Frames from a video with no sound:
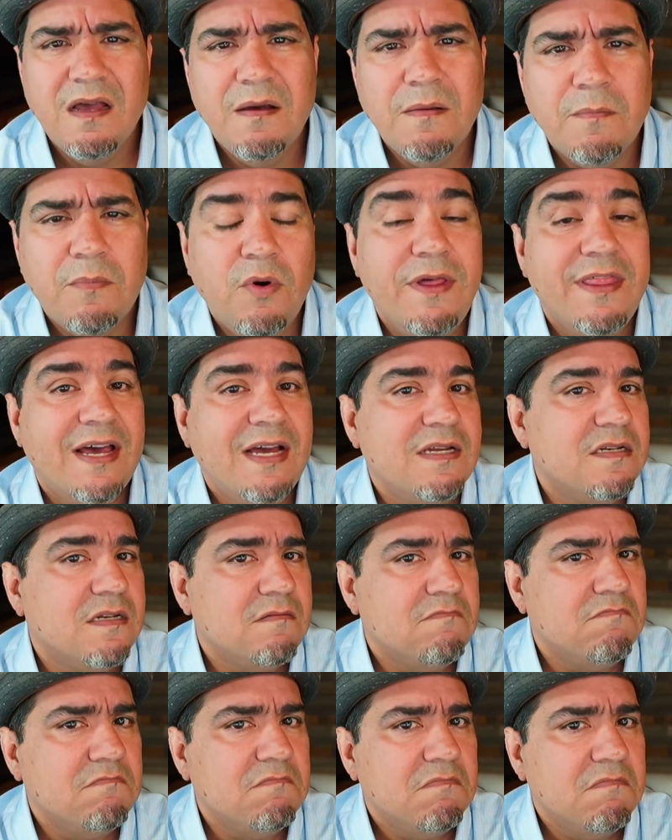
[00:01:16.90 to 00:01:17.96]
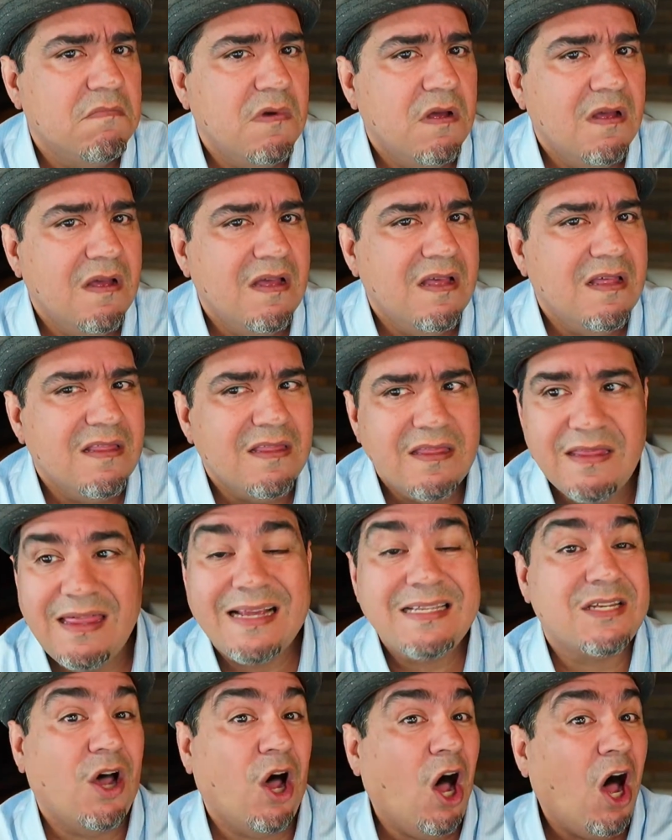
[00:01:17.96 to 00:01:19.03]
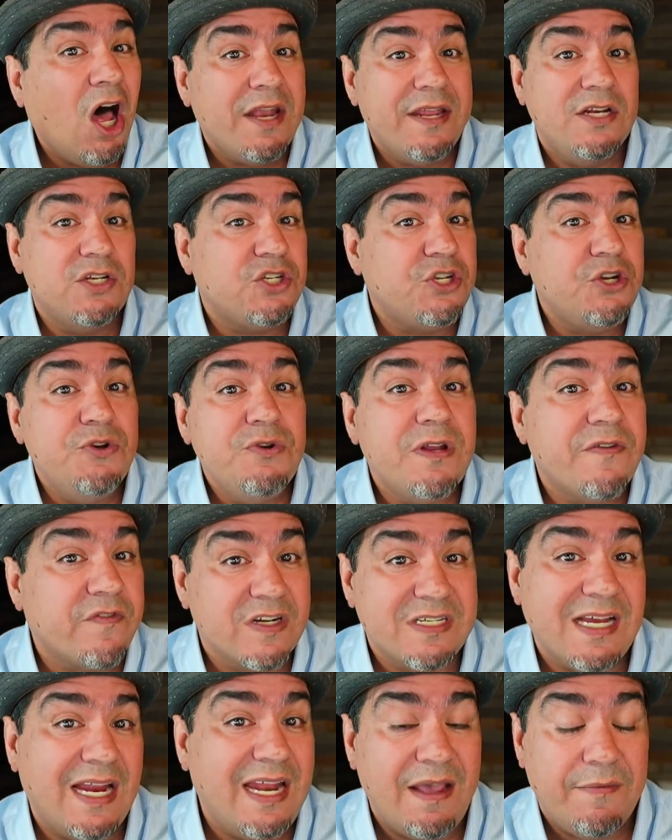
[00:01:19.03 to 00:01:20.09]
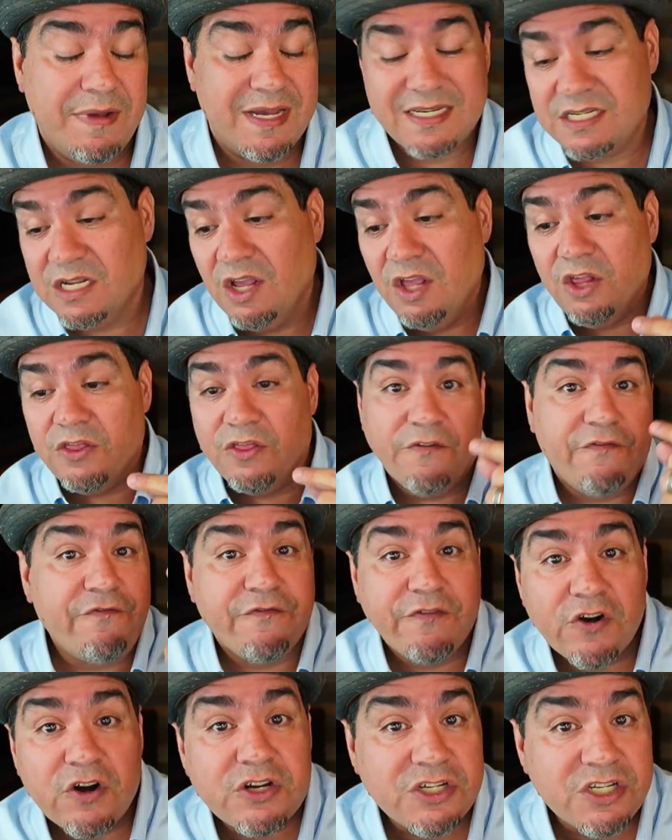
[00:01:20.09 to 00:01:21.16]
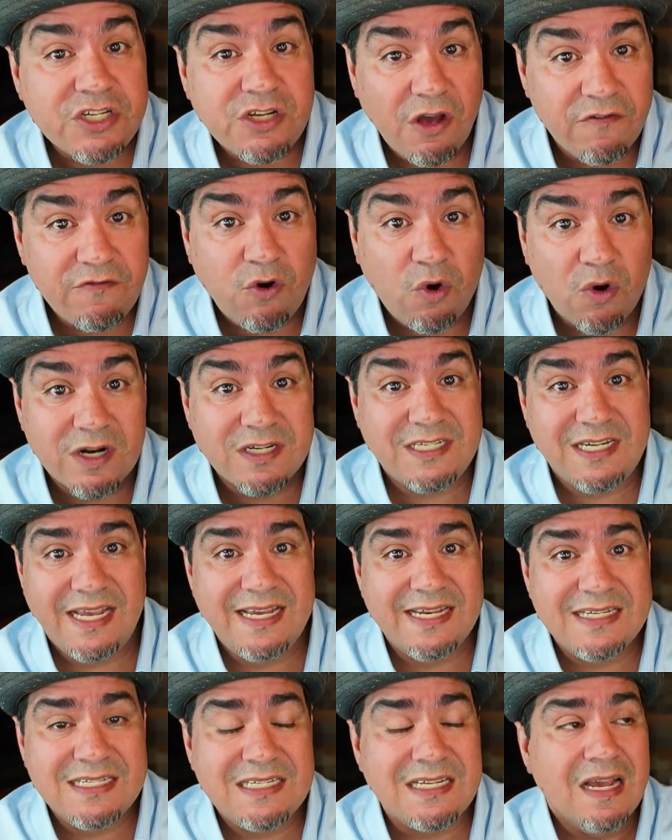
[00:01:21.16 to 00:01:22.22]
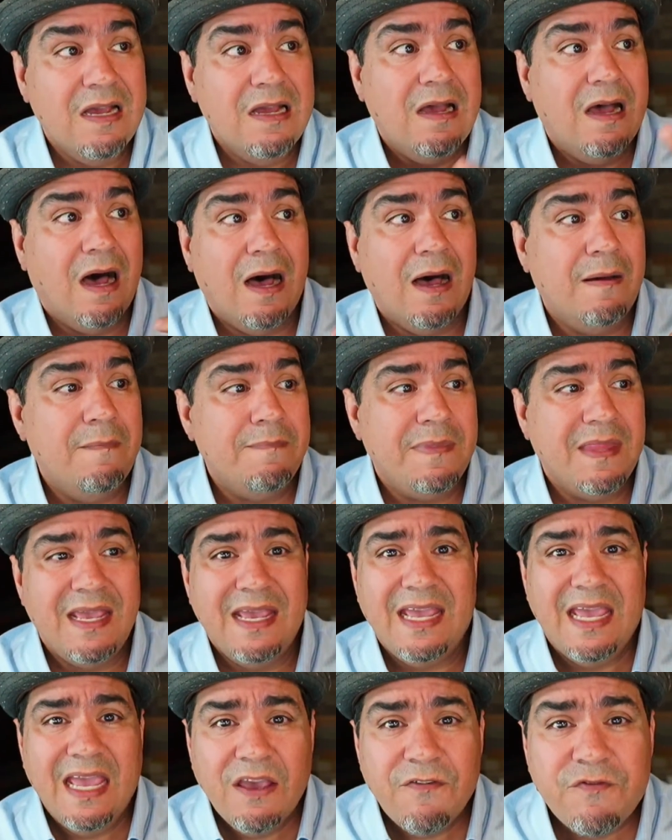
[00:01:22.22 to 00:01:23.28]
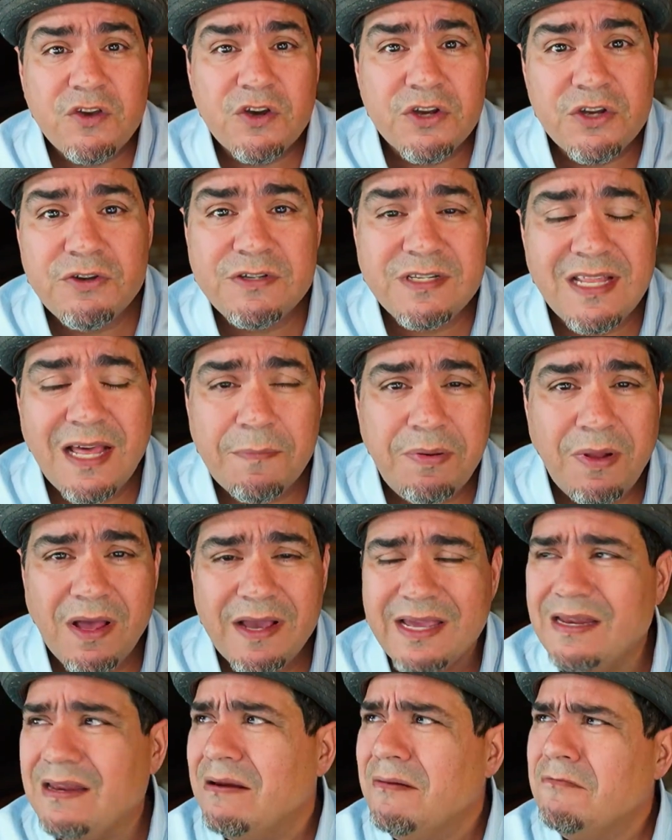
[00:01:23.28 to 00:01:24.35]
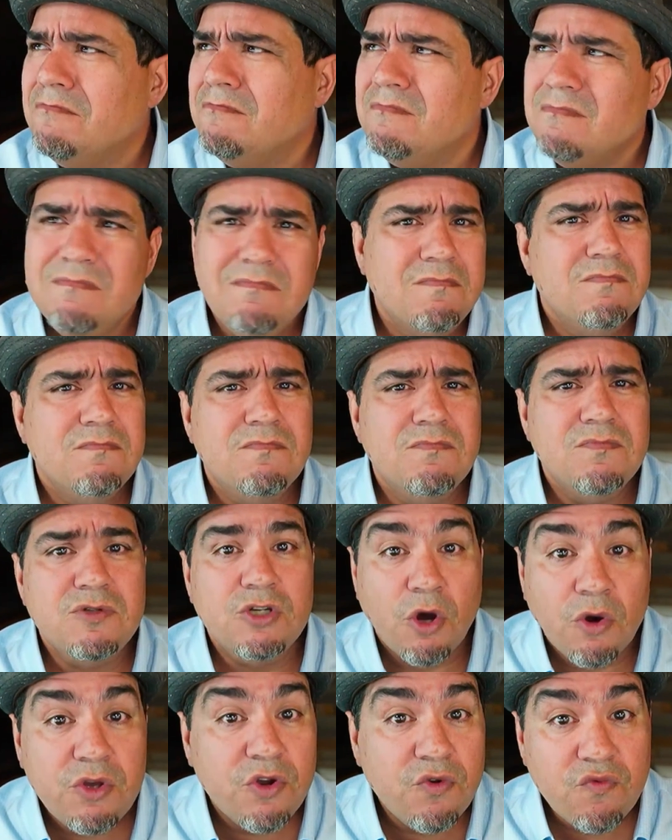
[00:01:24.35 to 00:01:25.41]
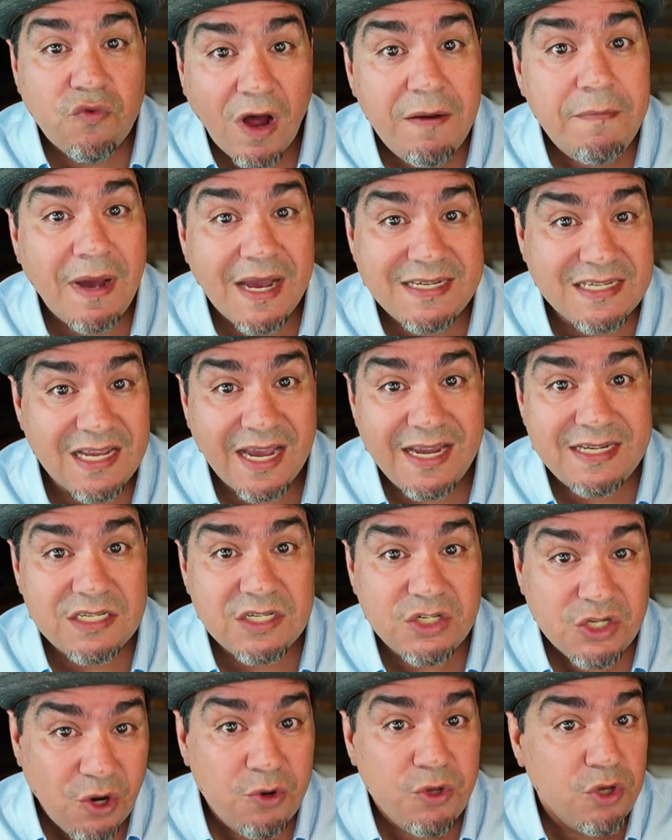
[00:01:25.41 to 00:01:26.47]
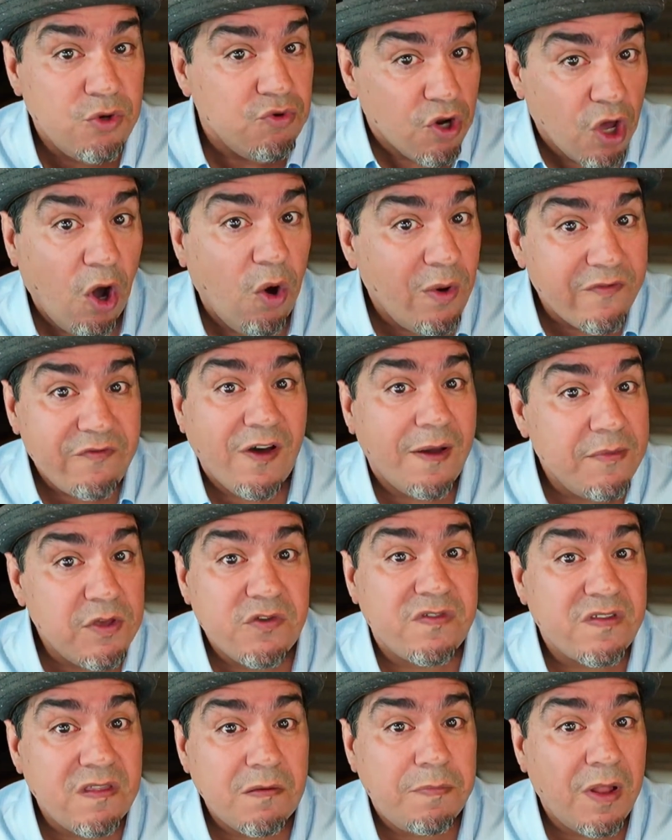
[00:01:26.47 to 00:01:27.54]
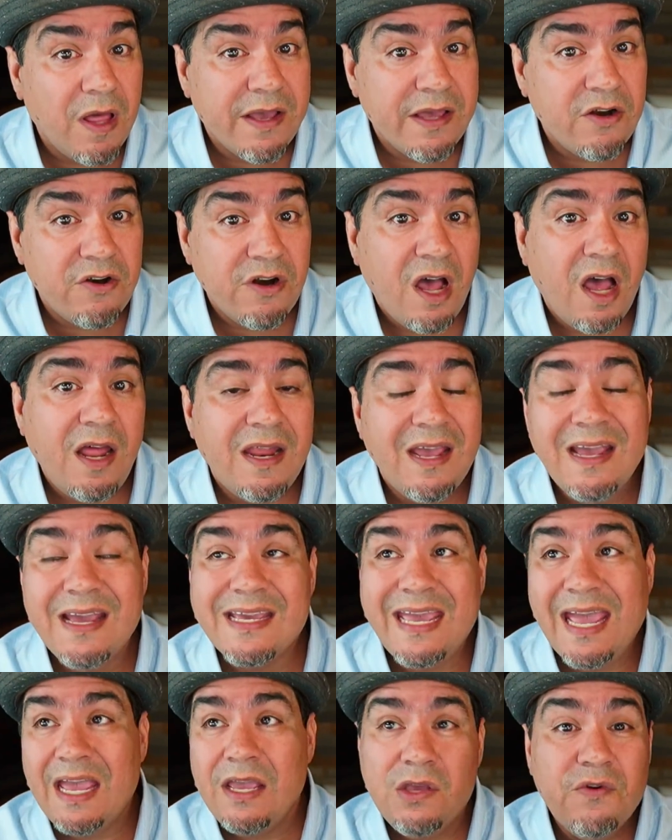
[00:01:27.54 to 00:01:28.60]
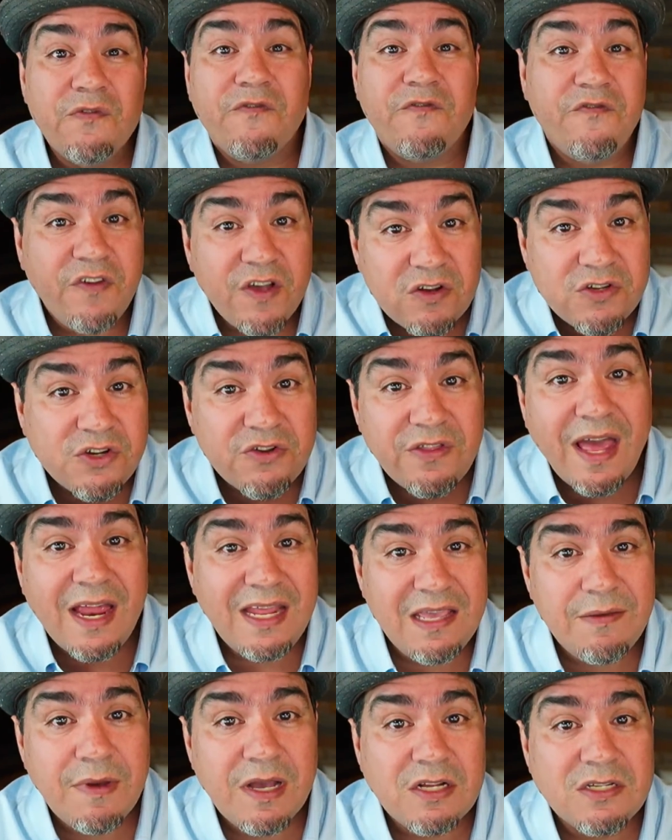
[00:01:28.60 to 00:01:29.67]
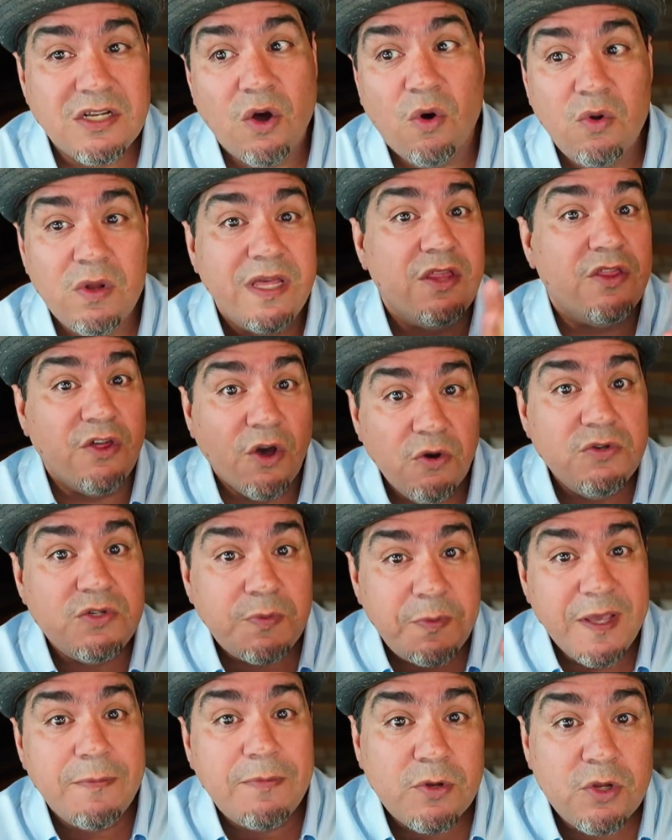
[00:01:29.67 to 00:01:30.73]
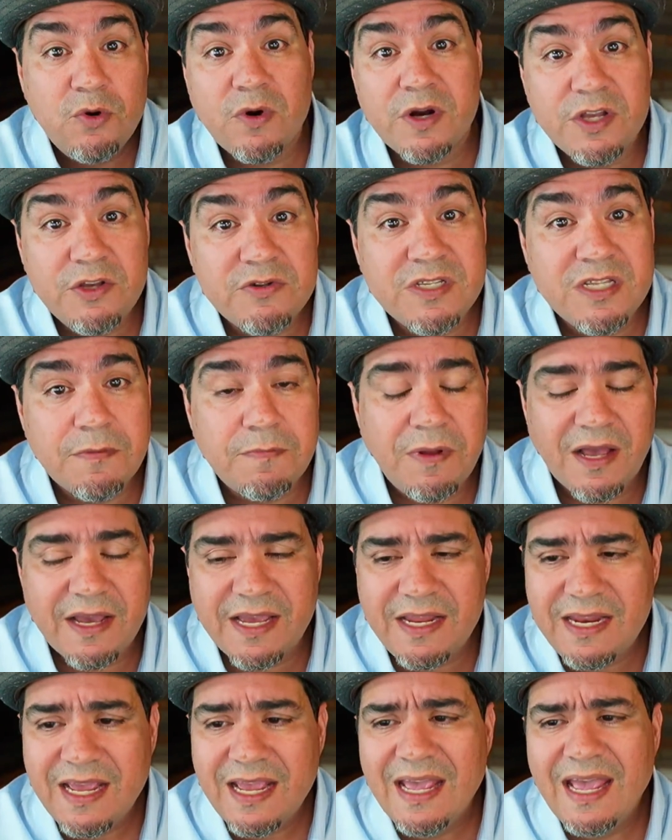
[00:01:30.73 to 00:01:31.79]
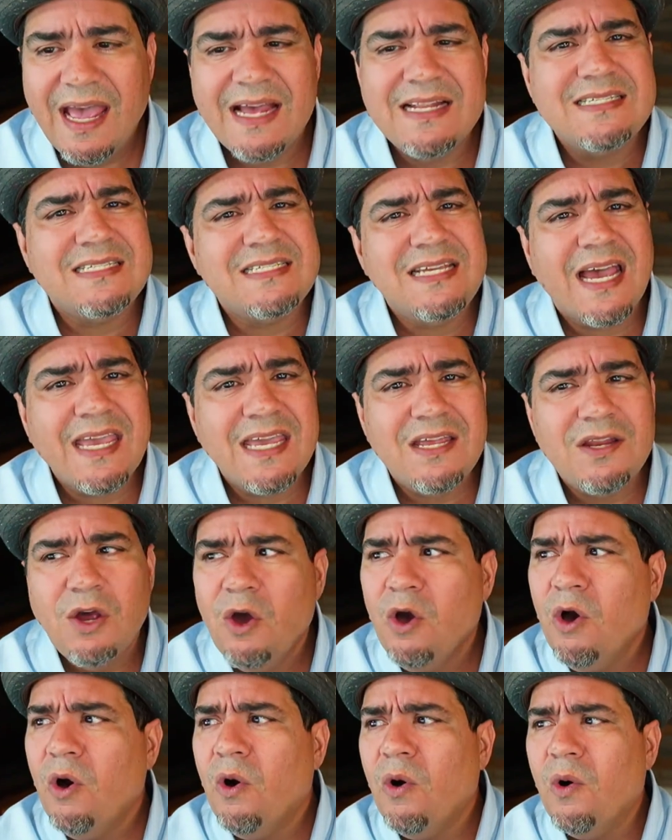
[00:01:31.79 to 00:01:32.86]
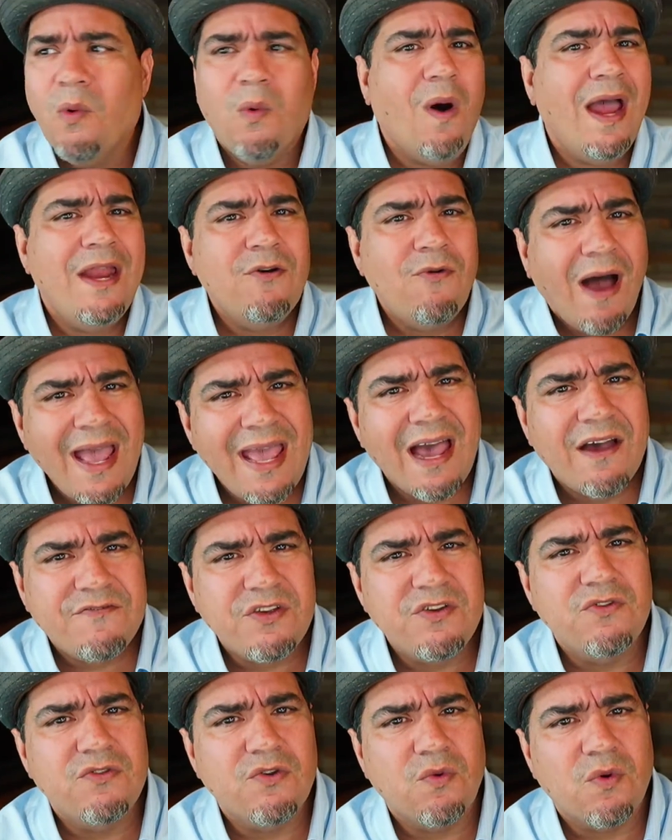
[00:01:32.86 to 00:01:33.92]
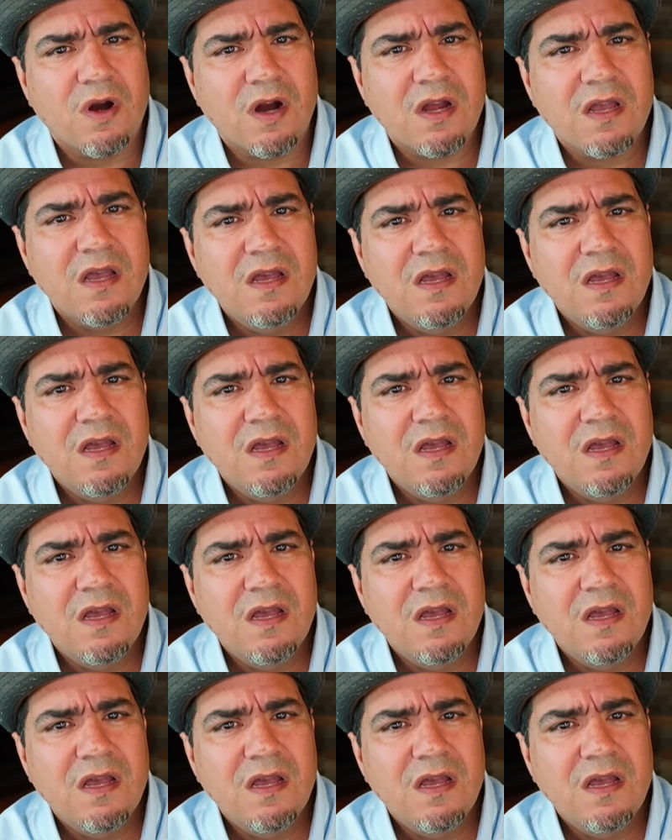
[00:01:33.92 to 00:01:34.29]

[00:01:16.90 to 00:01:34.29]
Boy, that's odd in two different dynamics. The first, of course, is if you're using that plugin. Don't you run my sites? Don't you know if I'm using the plugin or not? Can't you filter that email to only those people who are using the plugin? And second, why do I have to do the work?